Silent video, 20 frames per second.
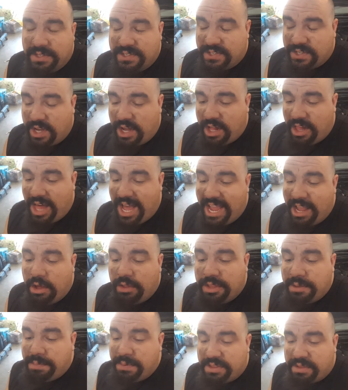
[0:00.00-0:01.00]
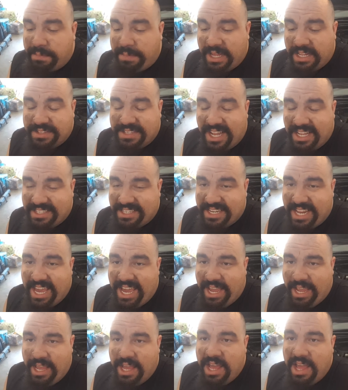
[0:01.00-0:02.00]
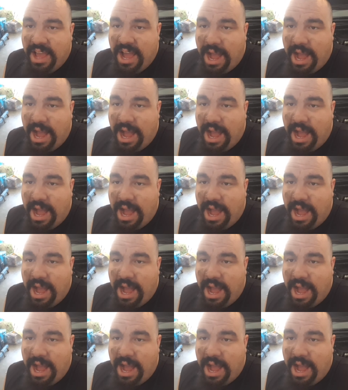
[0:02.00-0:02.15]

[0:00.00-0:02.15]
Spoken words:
install. I only put the belt on today.